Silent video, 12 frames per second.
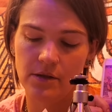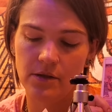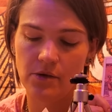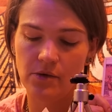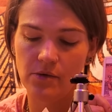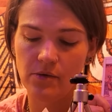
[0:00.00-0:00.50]

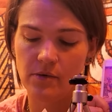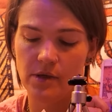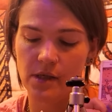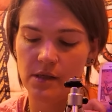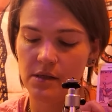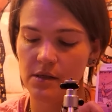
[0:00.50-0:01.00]
So,
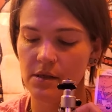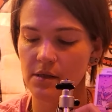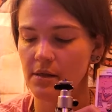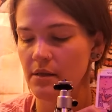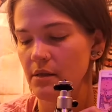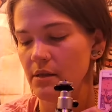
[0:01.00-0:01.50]

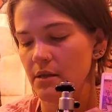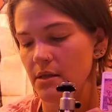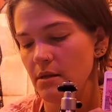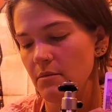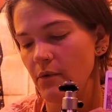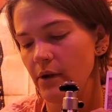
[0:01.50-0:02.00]
in
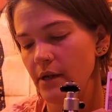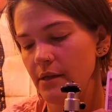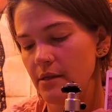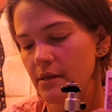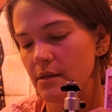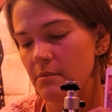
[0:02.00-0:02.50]
some
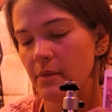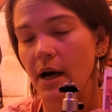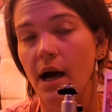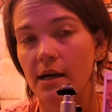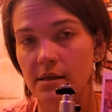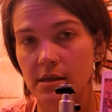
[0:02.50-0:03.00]
ways, it's
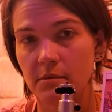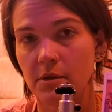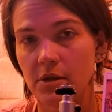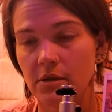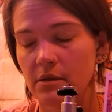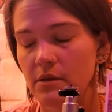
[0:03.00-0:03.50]
possible